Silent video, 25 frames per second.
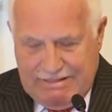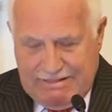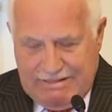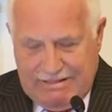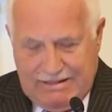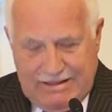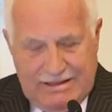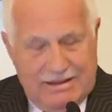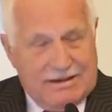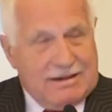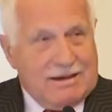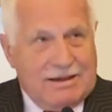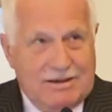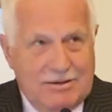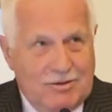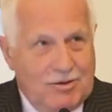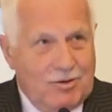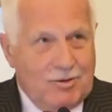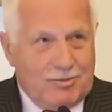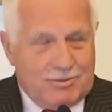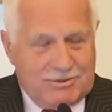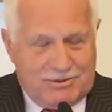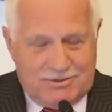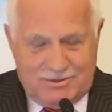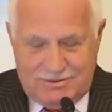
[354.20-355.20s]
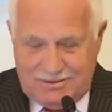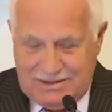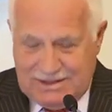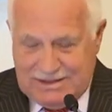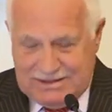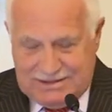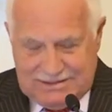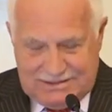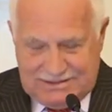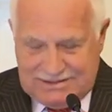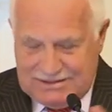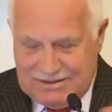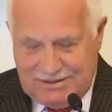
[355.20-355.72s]
and I hope to
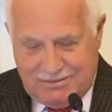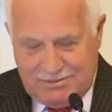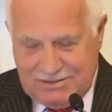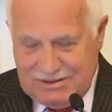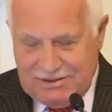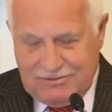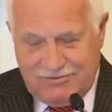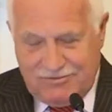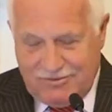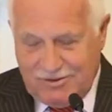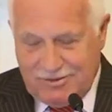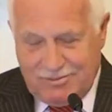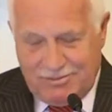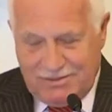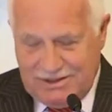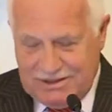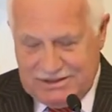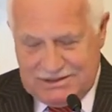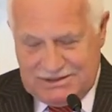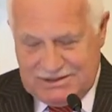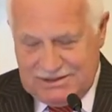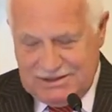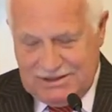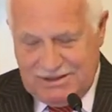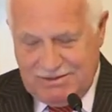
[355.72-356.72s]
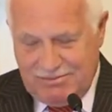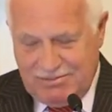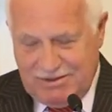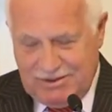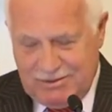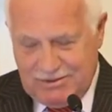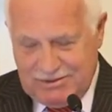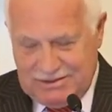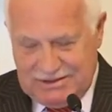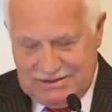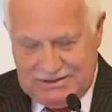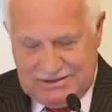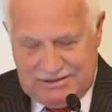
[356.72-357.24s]
get some information
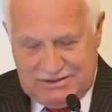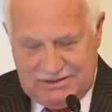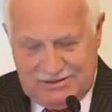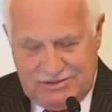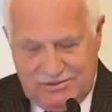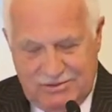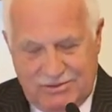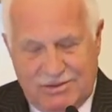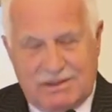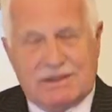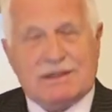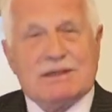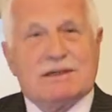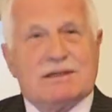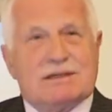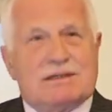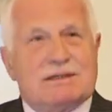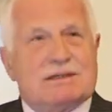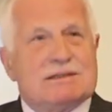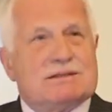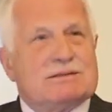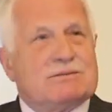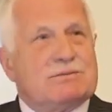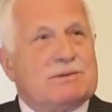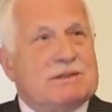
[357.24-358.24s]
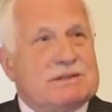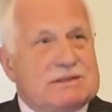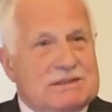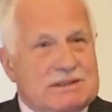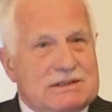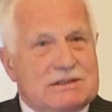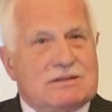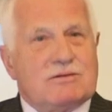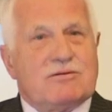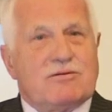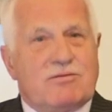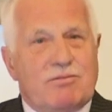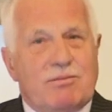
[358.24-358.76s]
about it during this
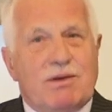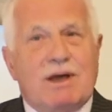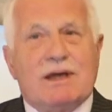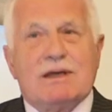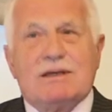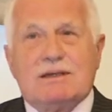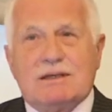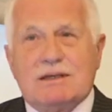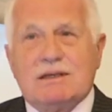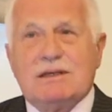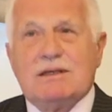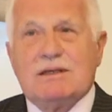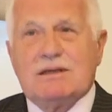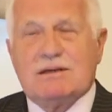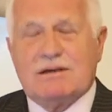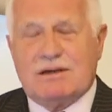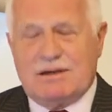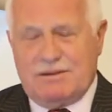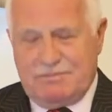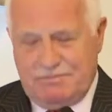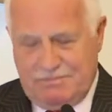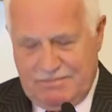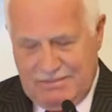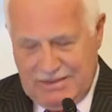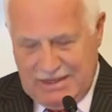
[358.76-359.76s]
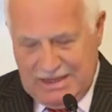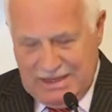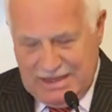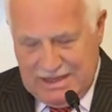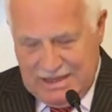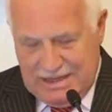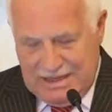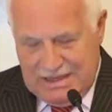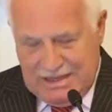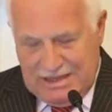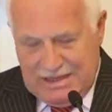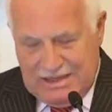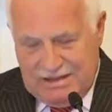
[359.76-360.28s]
visit of mine here.
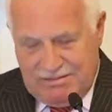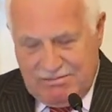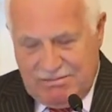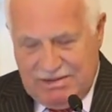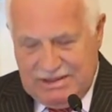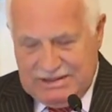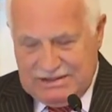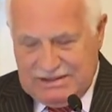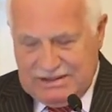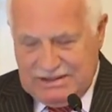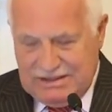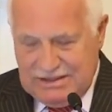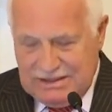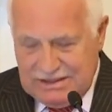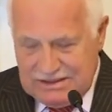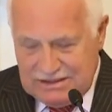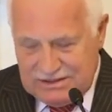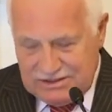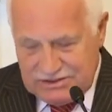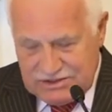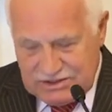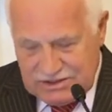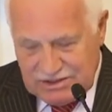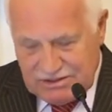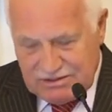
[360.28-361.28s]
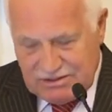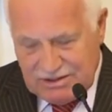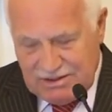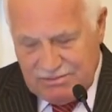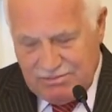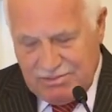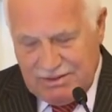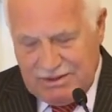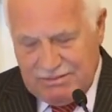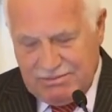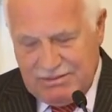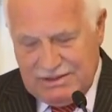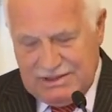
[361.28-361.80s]
But in the Czech
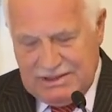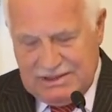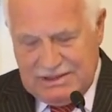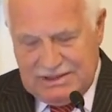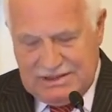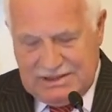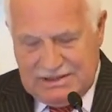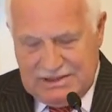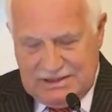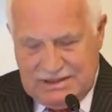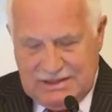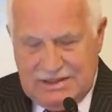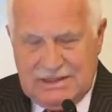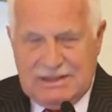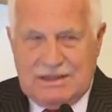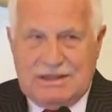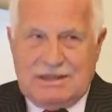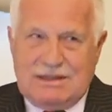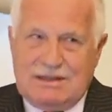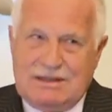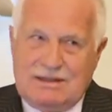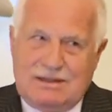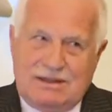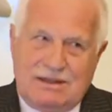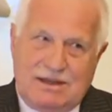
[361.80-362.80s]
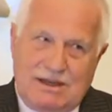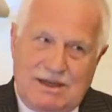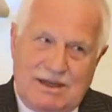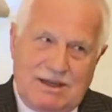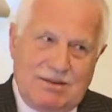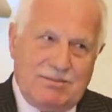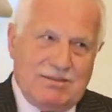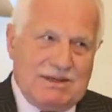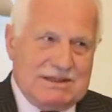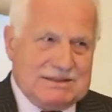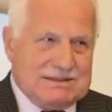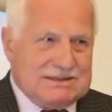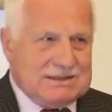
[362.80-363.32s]
Republic, I
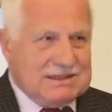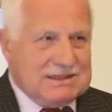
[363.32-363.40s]
must